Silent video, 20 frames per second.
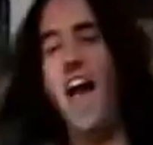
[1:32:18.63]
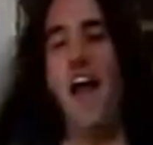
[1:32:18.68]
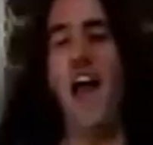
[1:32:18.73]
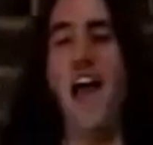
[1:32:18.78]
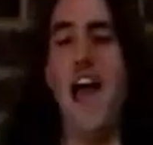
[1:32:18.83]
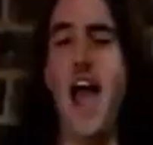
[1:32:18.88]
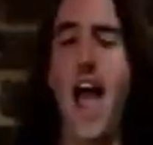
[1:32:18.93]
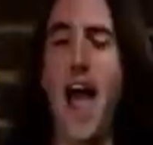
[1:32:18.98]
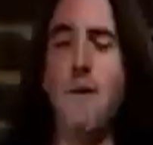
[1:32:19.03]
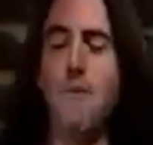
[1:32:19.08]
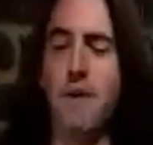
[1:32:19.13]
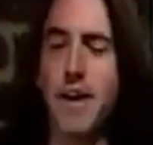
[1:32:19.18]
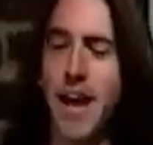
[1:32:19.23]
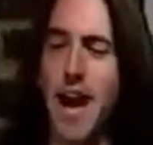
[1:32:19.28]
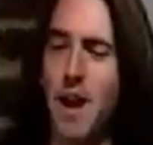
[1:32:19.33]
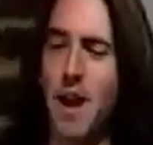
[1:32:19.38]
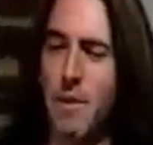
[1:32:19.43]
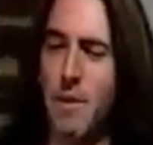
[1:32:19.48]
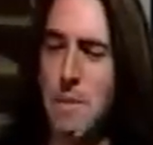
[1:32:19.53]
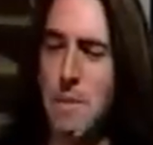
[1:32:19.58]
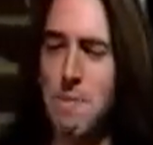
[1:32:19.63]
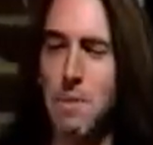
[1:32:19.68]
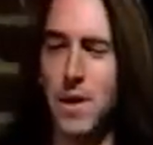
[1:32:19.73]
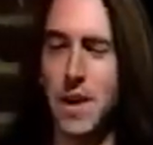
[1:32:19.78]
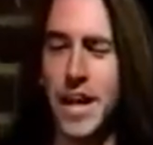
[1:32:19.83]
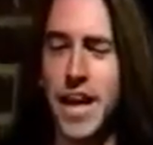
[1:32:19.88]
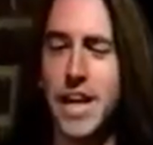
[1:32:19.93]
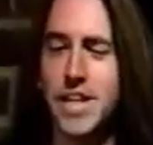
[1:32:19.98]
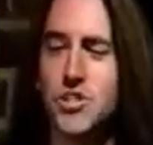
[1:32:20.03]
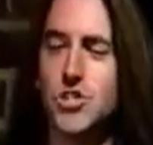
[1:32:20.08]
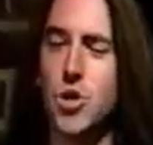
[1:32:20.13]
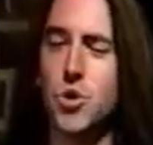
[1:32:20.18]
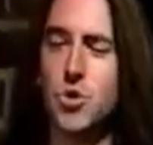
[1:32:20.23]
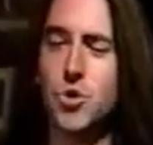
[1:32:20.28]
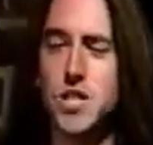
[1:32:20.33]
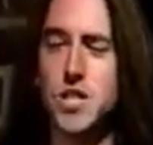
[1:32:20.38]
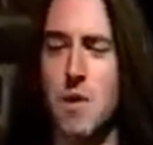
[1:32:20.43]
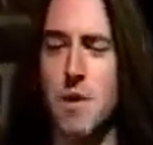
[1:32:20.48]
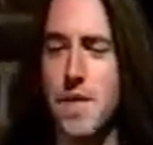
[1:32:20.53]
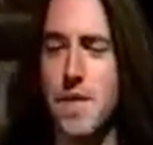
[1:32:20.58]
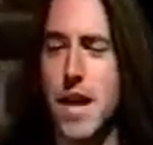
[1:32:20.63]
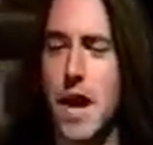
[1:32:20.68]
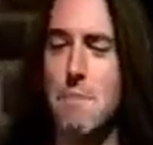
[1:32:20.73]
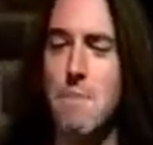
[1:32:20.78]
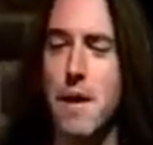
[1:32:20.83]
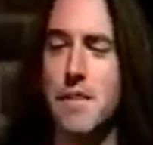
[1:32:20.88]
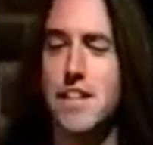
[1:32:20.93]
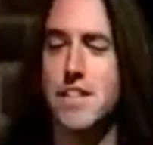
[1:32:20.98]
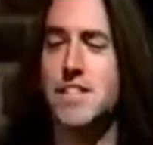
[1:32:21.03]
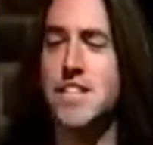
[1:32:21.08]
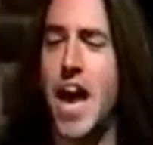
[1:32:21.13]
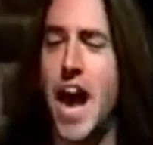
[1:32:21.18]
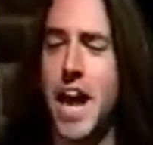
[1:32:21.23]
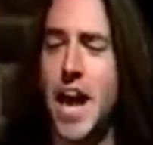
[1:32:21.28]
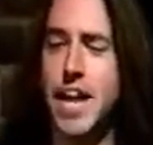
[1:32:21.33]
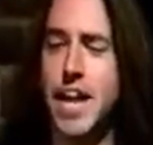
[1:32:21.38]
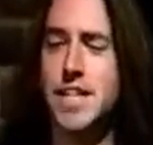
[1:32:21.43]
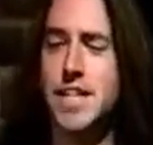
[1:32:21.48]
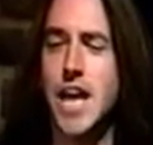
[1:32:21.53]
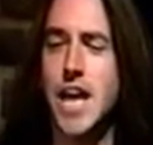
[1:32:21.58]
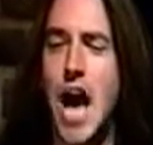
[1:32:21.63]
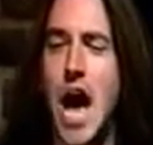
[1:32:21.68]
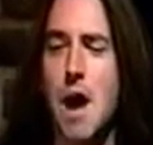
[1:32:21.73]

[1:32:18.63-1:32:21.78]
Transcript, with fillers: And can we please do something about the tiny tops